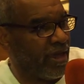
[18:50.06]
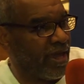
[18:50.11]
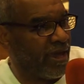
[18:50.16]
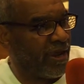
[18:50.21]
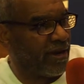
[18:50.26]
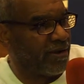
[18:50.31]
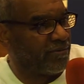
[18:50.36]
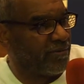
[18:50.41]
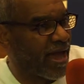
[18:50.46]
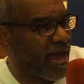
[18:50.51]

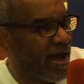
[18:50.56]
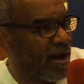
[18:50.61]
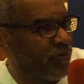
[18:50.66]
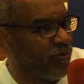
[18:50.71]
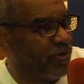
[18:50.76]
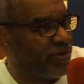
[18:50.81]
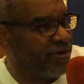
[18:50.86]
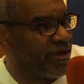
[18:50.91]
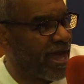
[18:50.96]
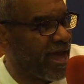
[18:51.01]
And I
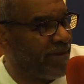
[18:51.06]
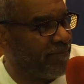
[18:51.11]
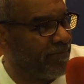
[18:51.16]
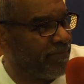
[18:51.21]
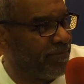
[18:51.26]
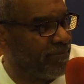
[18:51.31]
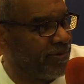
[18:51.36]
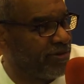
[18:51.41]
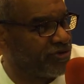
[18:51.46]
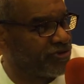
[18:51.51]
would
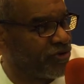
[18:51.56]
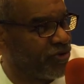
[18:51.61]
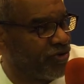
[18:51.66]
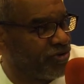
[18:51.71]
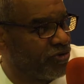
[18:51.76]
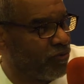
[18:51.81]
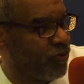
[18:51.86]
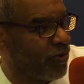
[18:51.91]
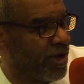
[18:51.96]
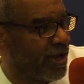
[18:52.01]
not be
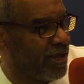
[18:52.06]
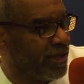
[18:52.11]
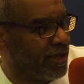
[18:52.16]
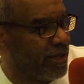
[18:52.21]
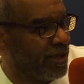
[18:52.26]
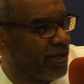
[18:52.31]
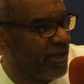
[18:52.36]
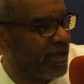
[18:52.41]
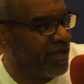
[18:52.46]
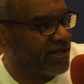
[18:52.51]
turned away
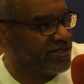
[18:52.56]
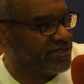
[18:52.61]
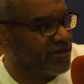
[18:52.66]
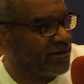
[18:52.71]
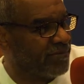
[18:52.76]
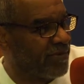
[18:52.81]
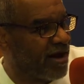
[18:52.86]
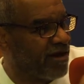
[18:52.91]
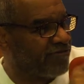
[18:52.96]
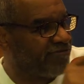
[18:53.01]

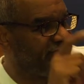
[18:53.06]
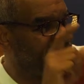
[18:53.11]
until my